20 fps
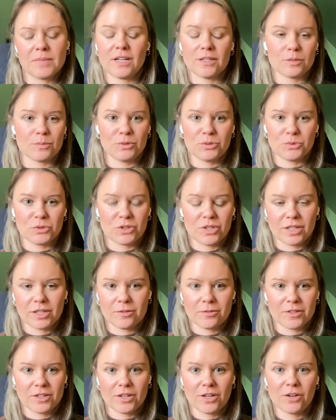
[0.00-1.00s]
hospitals were trying
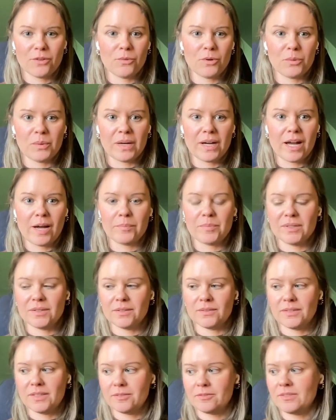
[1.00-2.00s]
to figure out what would
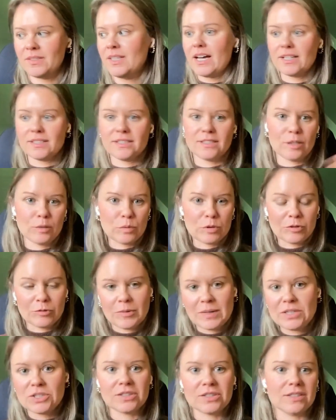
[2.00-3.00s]
happen if X number of
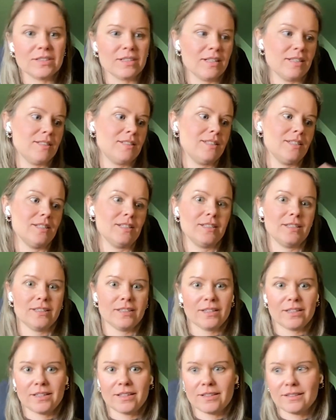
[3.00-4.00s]
patients got sick and
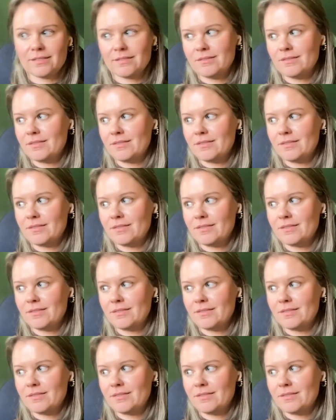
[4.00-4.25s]
they